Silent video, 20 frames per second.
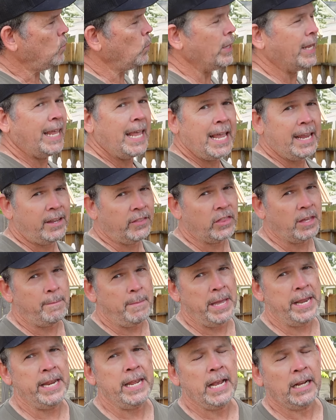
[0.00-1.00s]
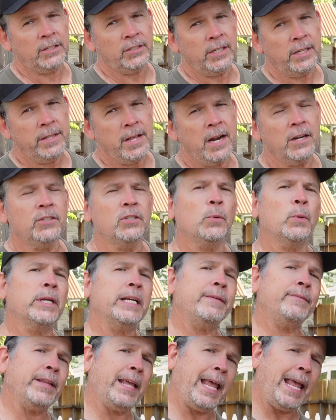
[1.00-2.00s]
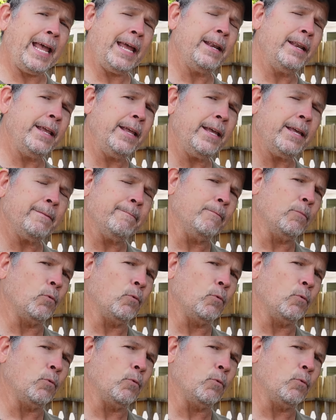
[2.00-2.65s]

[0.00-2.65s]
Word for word: We can't get the Mini-X in there, so we're gonna have to hand dig it.